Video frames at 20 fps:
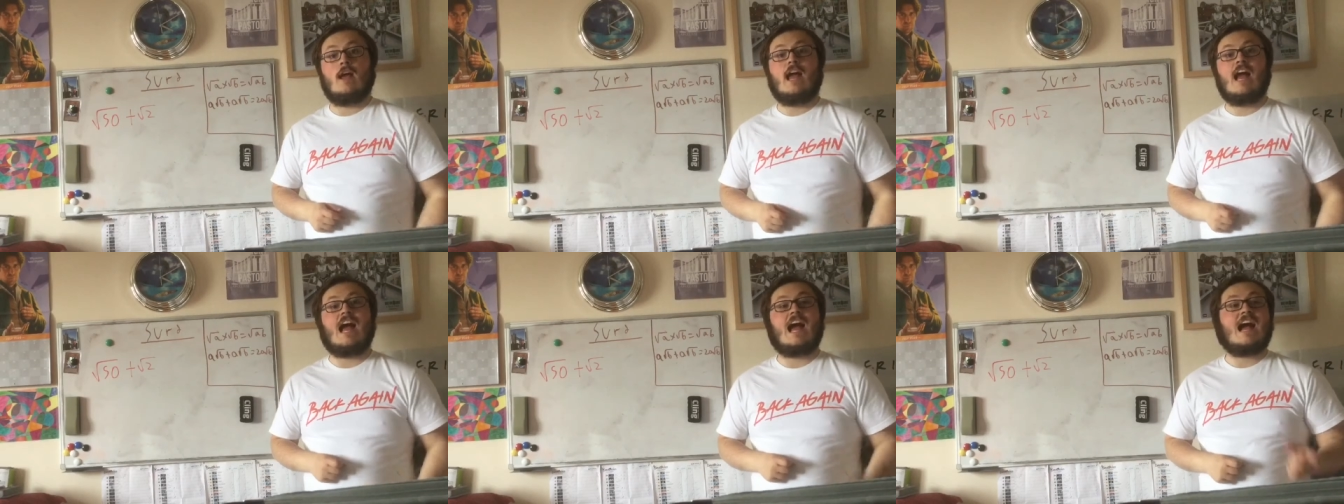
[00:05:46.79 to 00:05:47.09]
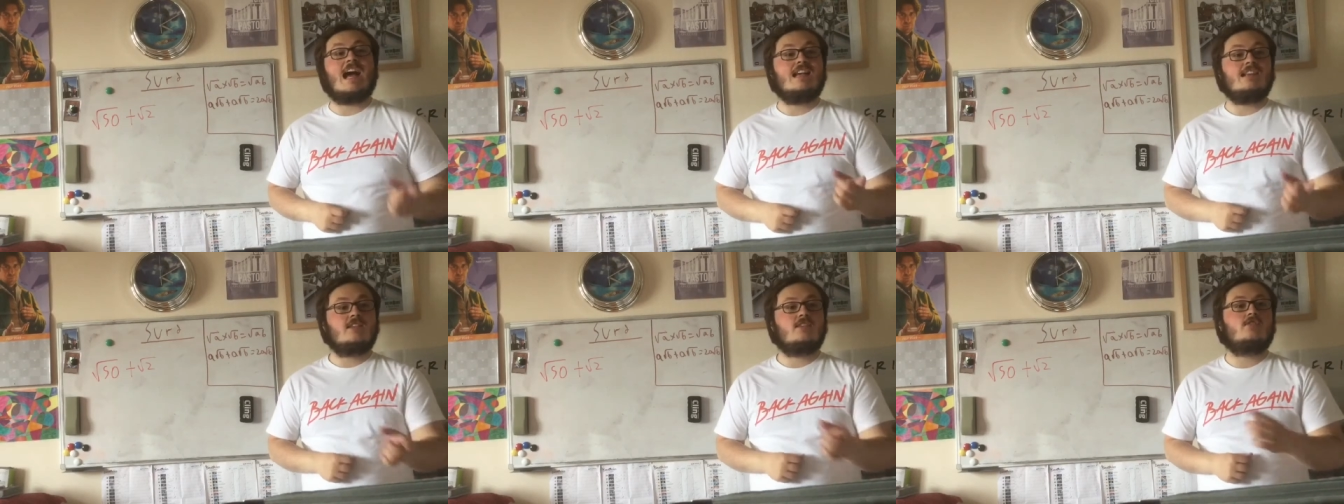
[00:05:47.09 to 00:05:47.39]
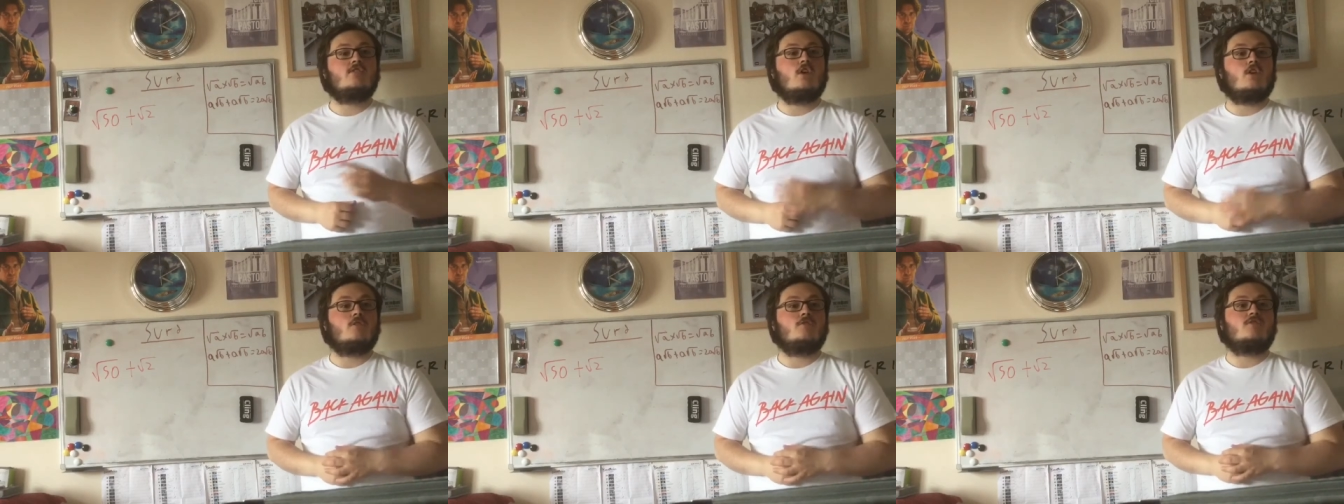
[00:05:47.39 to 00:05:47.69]
as
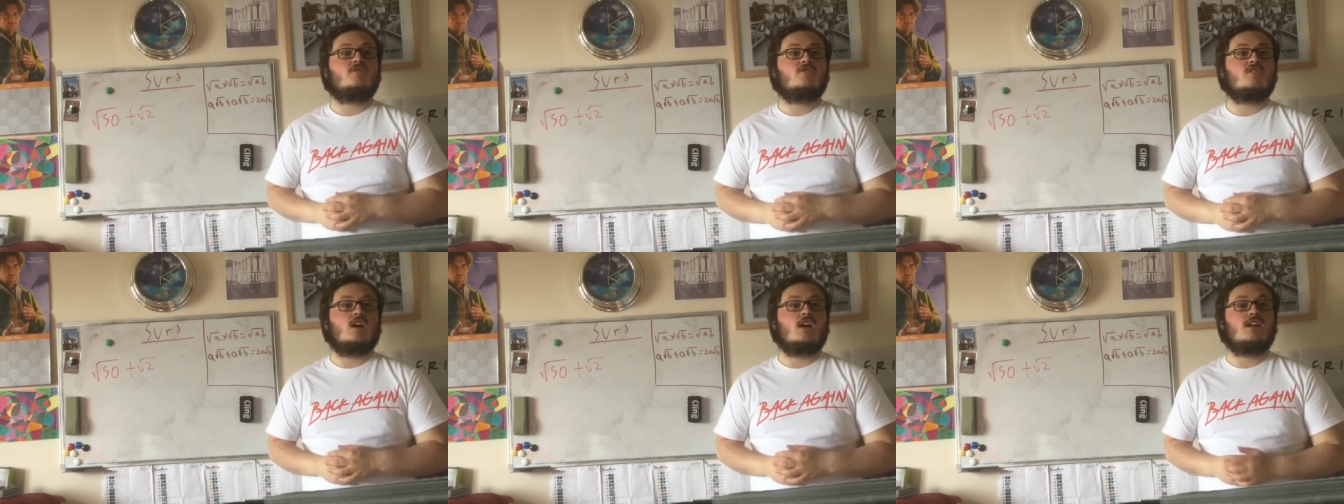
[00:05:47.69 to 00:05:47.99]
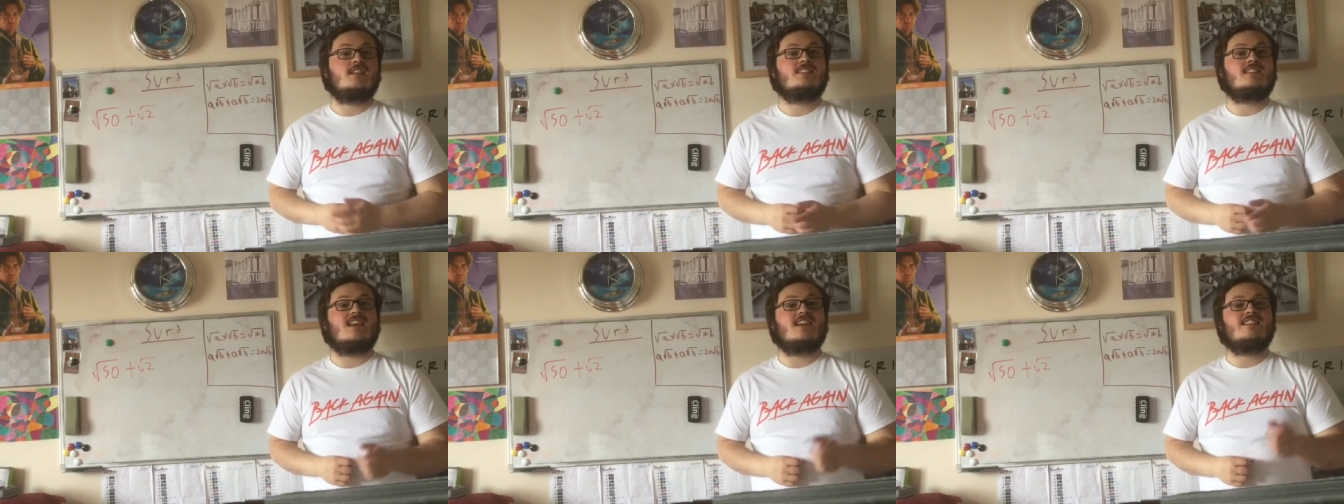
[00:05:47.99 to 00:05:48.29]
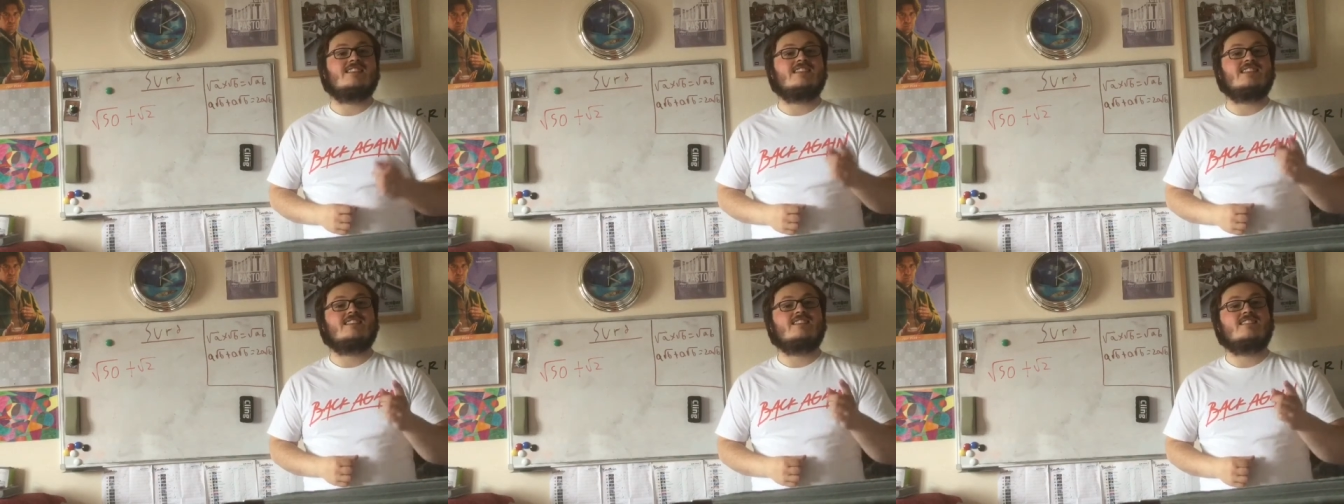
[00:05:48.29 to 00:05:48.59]
those surds are
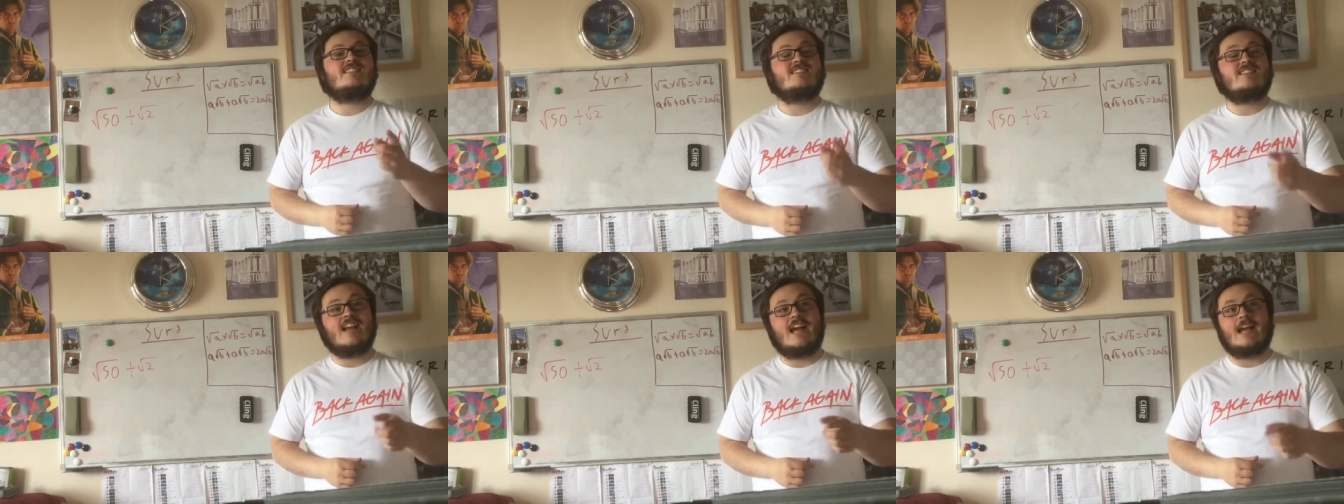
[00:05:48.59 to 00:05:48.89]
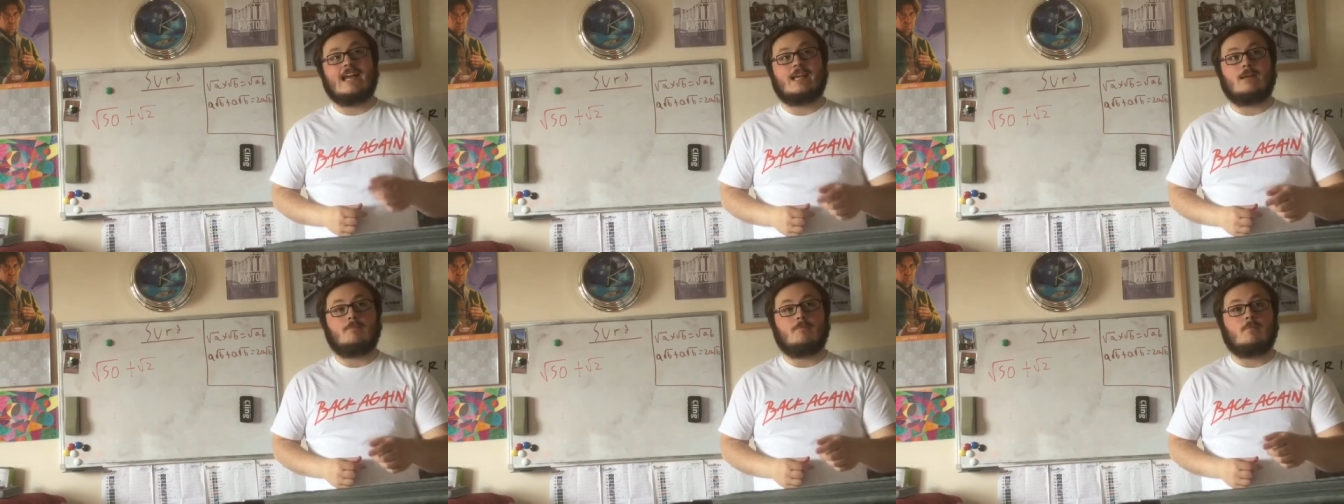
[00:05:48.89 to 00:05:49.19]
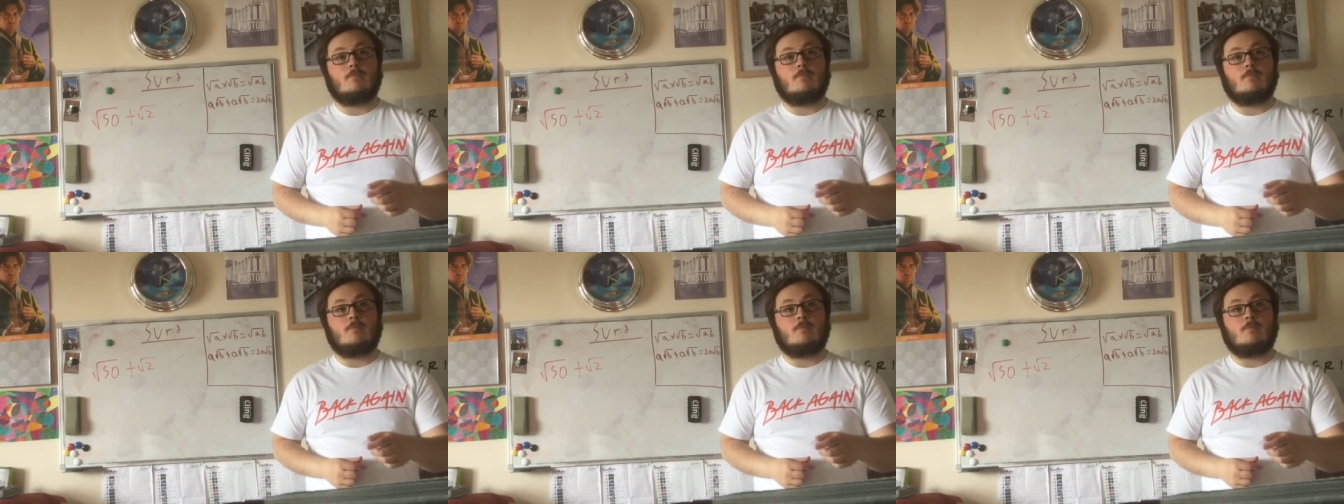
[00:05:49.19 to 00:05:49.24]
the same.